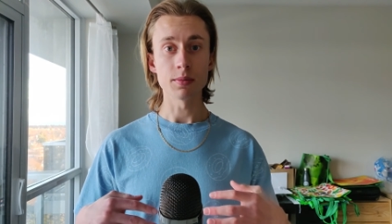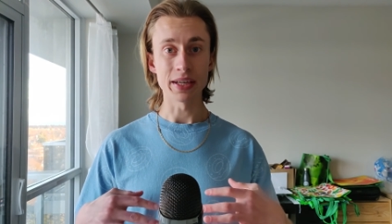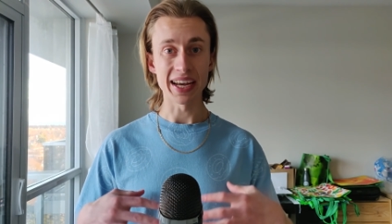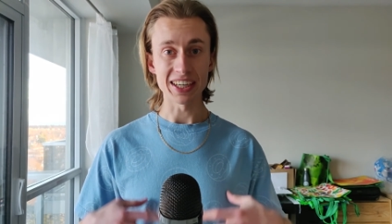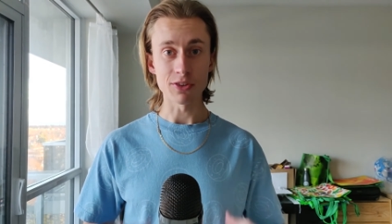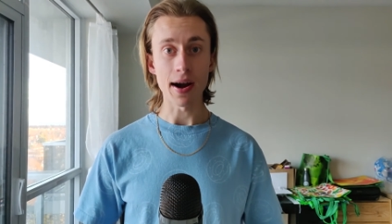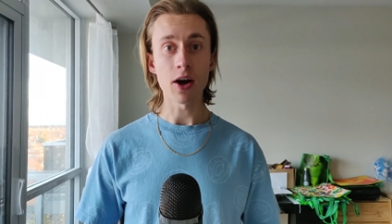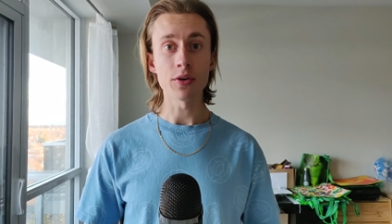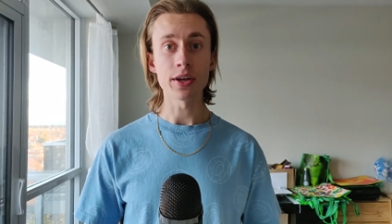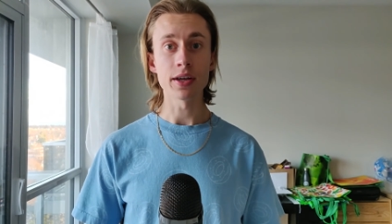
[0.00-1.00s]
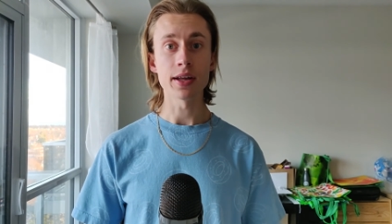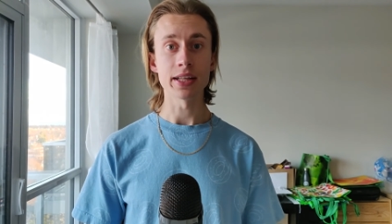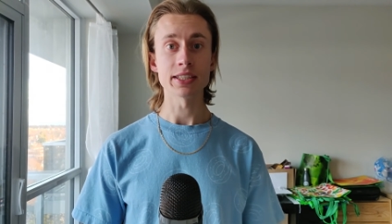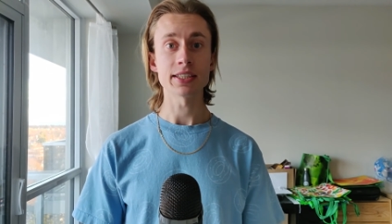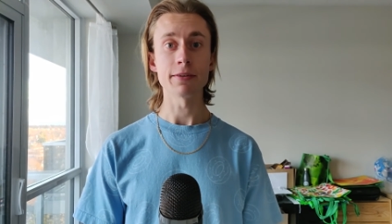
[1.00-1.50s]
get grounded
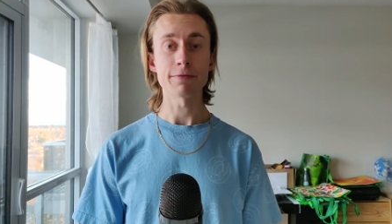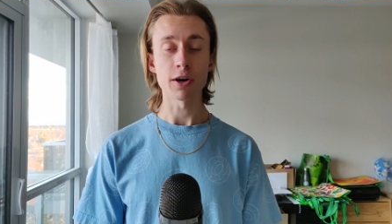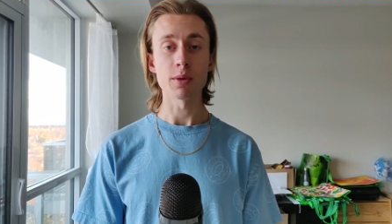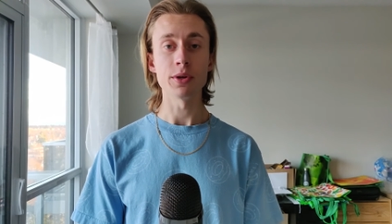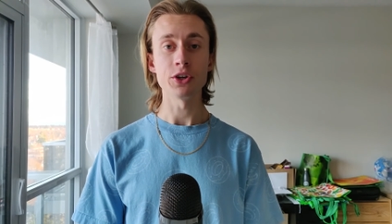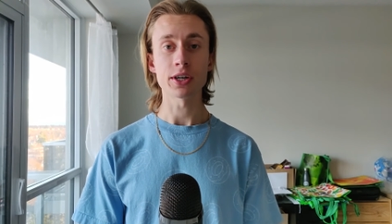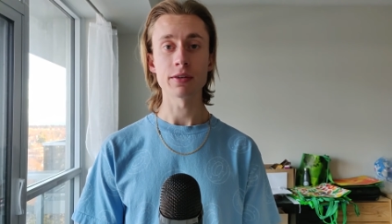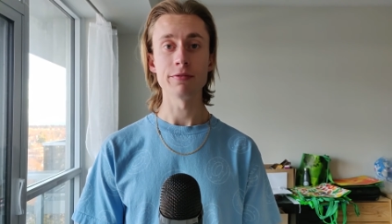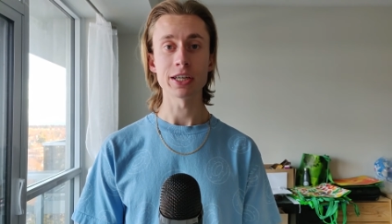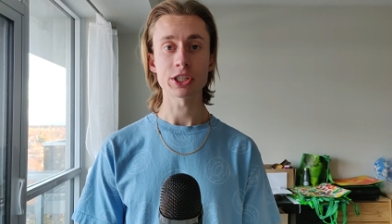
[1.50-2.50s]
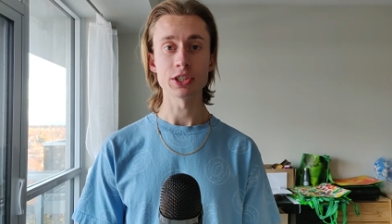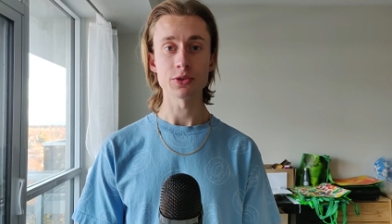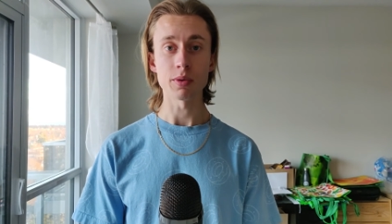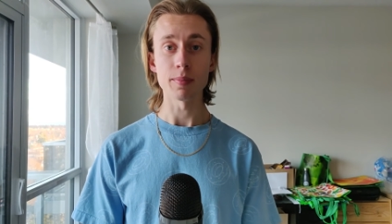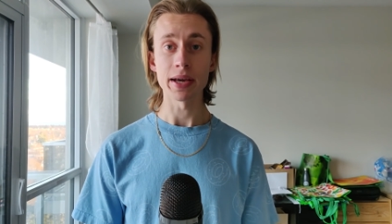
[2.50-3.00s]
and stay firm in your convictions
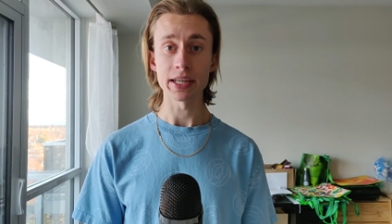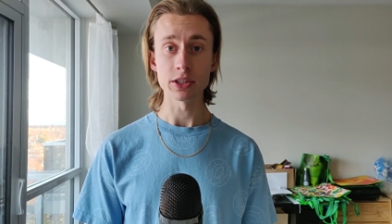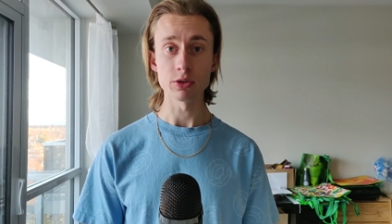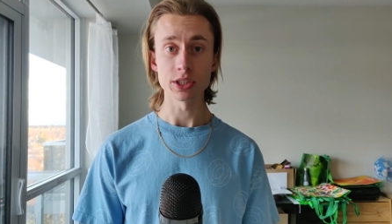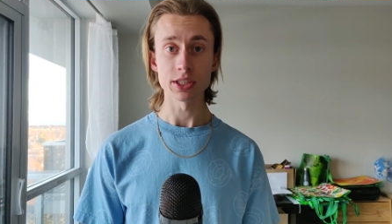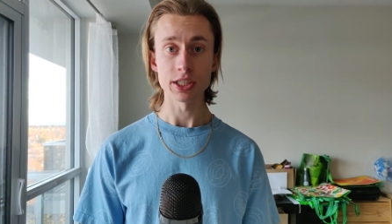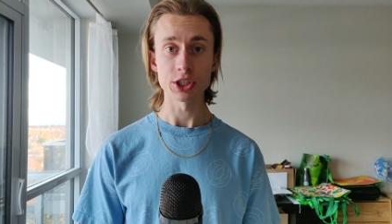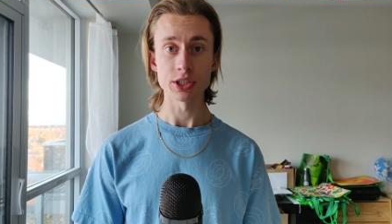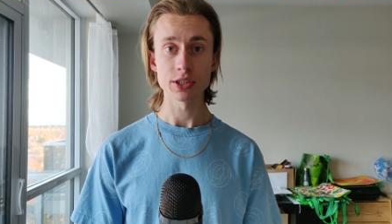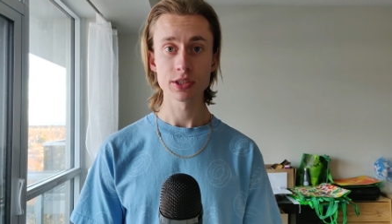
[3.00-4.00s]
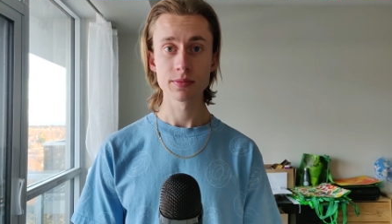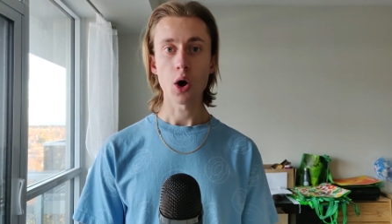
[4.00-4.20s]
when making those decisions.